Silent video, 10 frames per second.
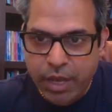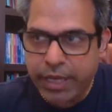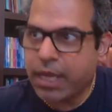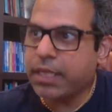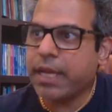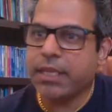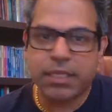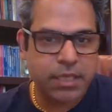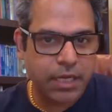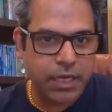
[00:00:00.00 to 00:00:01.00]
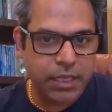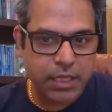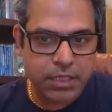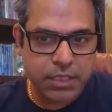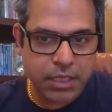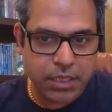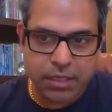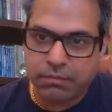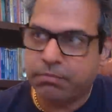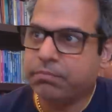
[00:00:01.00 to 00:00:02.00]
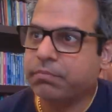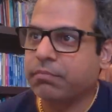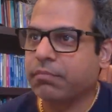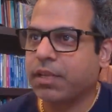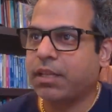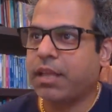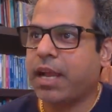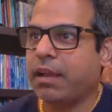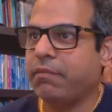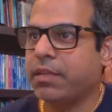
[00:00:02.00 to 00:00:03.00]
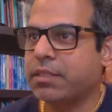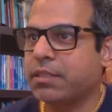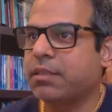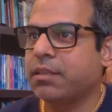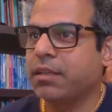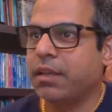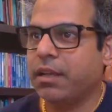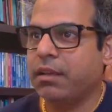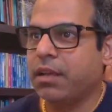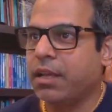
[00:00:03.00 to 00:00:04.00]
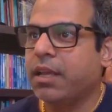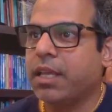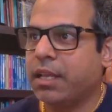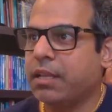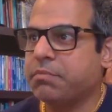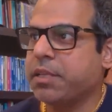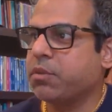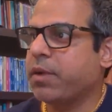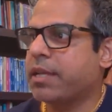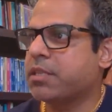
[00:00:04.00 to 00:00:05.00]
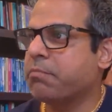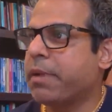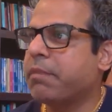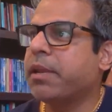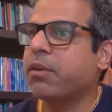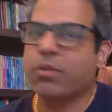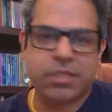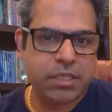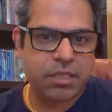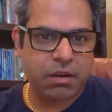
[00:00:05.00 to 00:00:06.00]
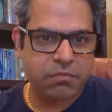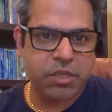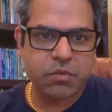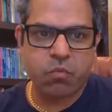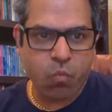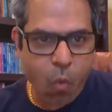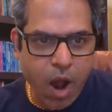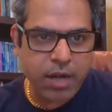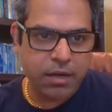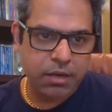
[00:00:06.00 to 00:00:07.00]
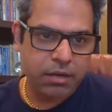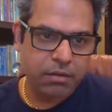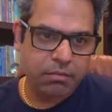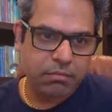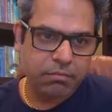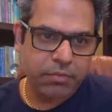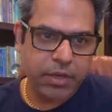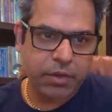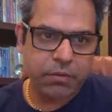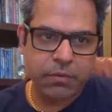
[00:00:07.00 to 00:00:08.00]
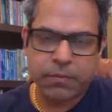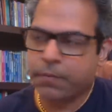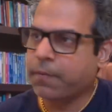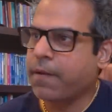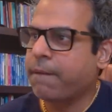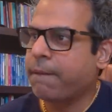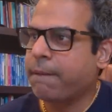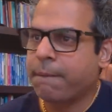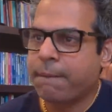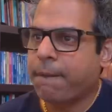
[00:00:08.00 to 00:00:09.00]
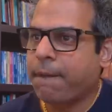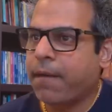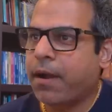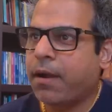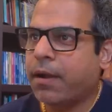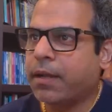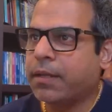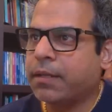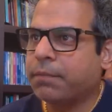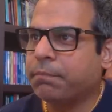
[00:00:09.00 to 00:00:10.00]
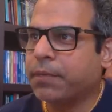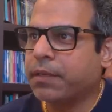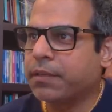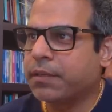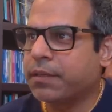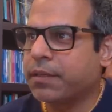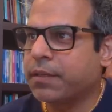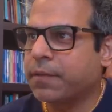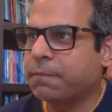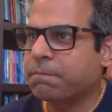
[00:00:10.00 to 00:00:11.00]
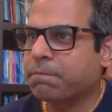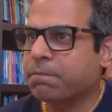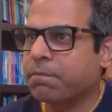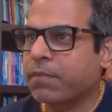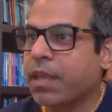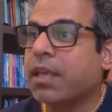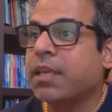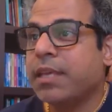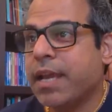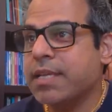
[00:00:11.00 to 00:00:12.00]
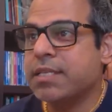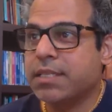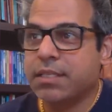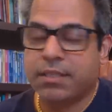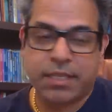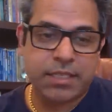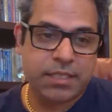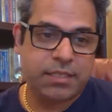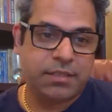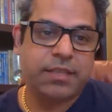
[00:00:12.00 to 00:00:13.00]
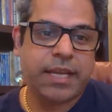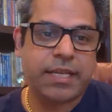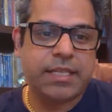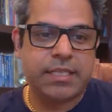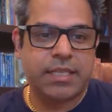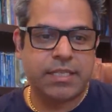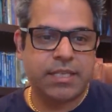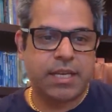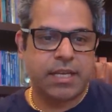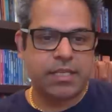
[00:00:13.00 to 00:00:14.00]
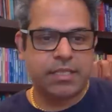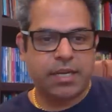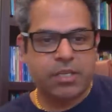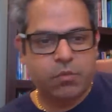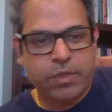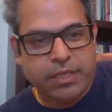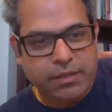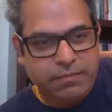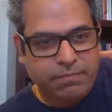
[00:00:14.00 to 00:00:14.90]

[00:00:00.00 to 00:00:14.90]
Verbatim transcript: I, I like this. I like this um, live. It, it helps me to answer many, many questions instead of just one, you know? Uh, let me see. Yes, this, yes, this is uh, Saraswati.